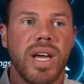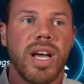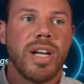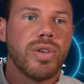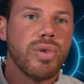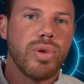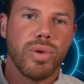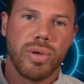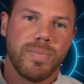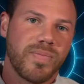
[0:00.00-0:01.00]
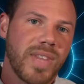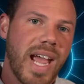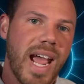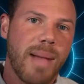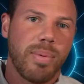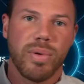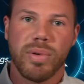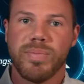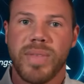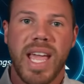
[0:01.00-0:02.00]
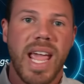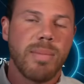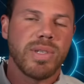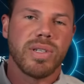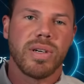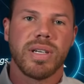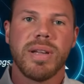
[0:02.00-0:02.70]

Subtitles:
Google, Apple, Amazon,